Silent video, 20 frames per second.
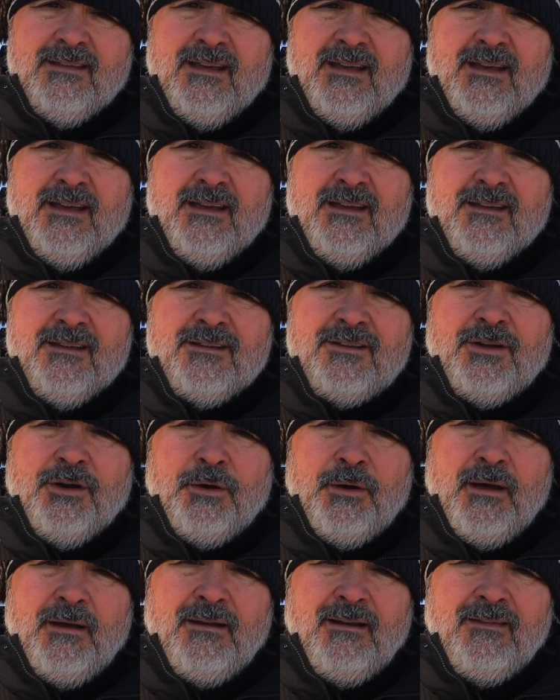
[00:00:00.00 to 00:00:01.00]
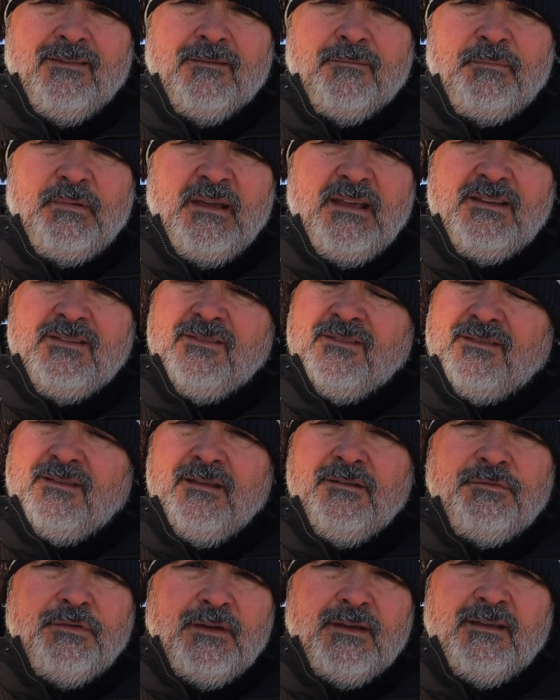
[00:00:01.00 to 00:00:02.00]
uh, go out on the beach and
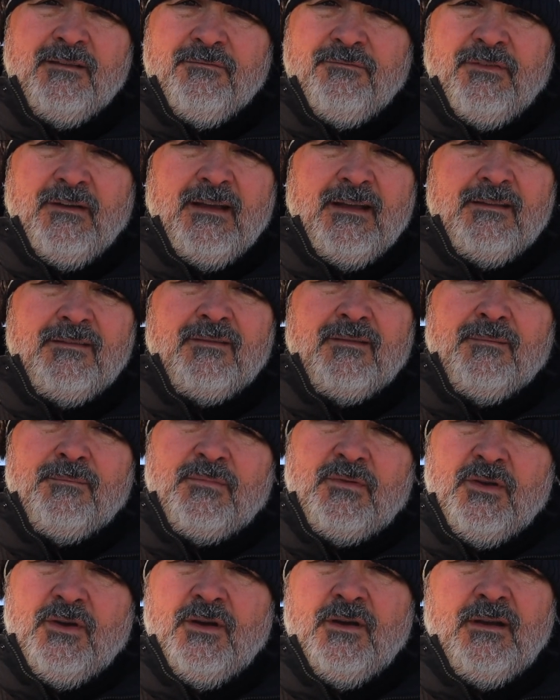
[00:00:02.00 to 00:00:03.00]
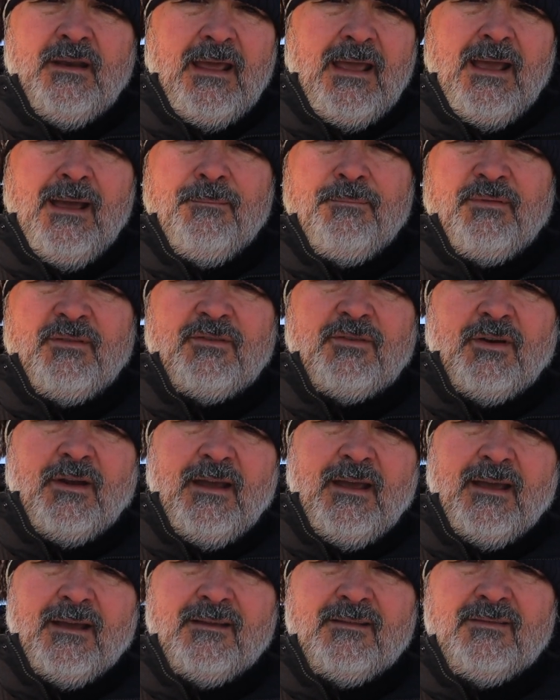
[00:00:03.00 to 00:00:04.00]
see if I can find some good
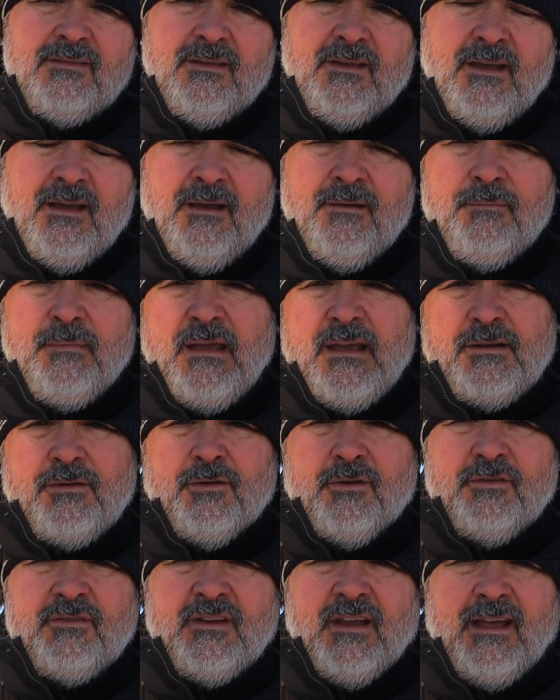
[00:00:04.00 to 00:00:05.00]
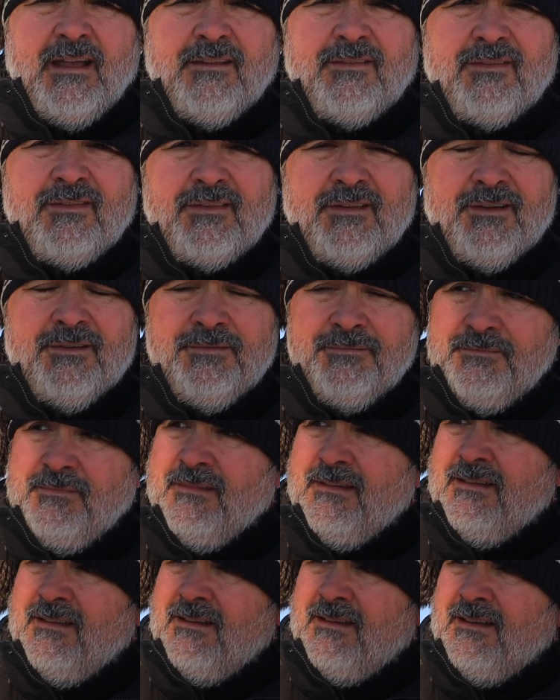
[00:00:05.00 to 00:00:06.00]
abstract uh, macro shots. So,
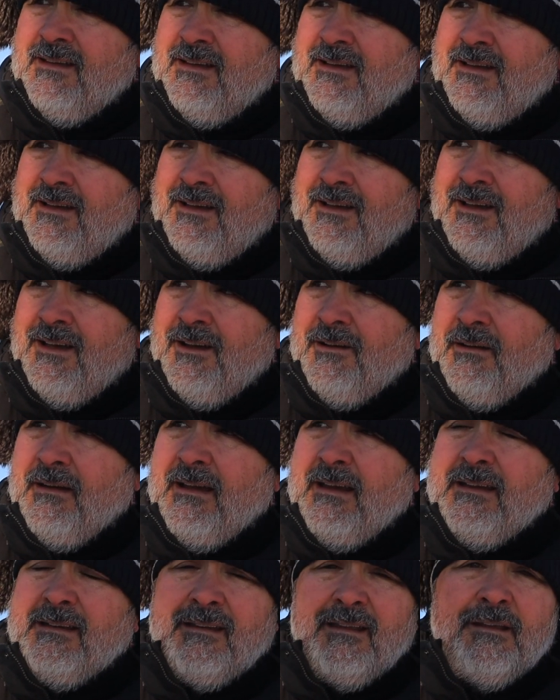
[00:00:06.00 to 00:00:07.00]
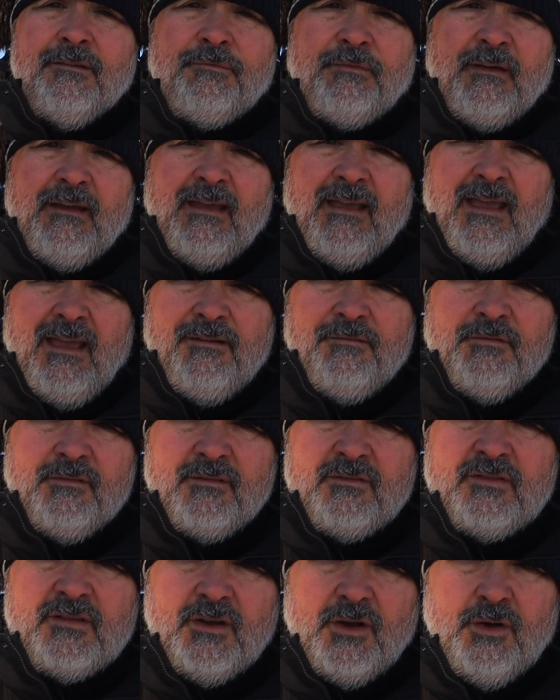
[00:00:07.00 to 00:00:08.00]
all right, if I
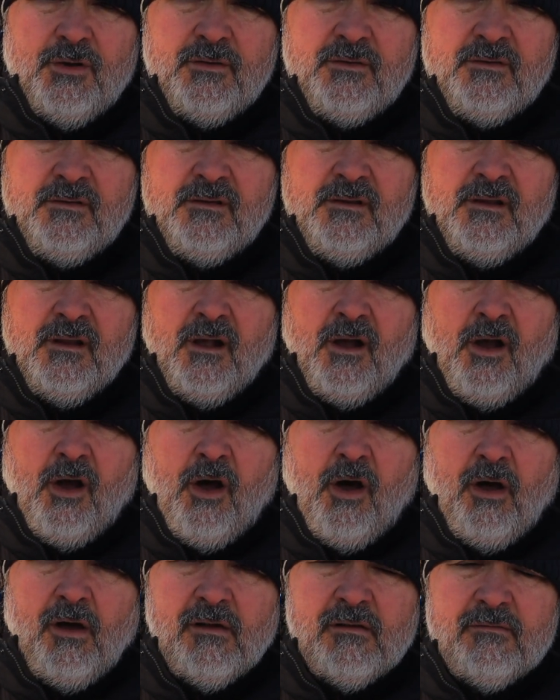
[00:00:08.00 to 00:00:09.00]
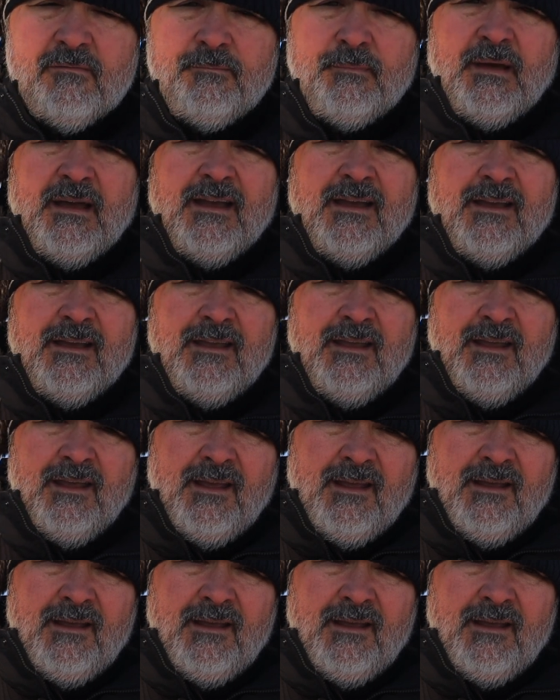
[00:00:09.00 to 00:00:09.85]
haven't showed all of my